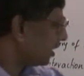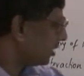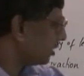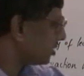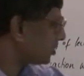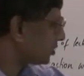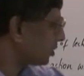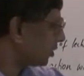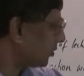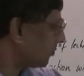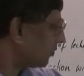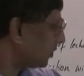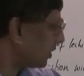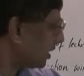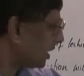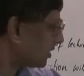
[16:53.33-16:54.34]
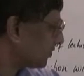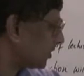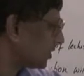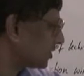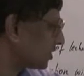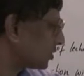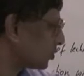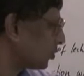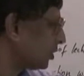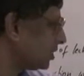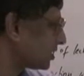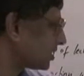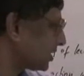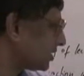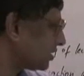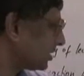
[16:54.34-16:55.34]
And also, as far as the
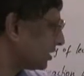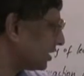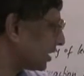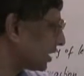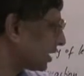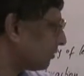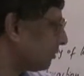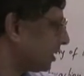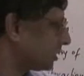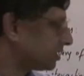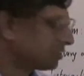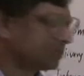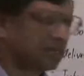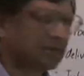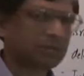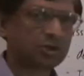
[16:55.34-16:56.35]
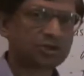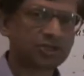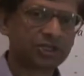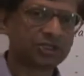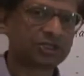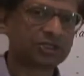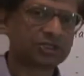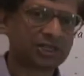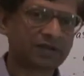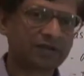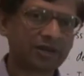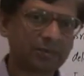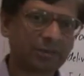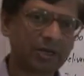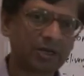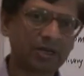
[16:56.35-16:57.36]
school is concerned, they can make these demo sessions
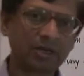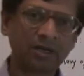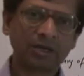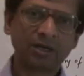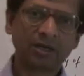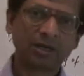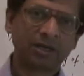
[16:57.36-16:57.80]
available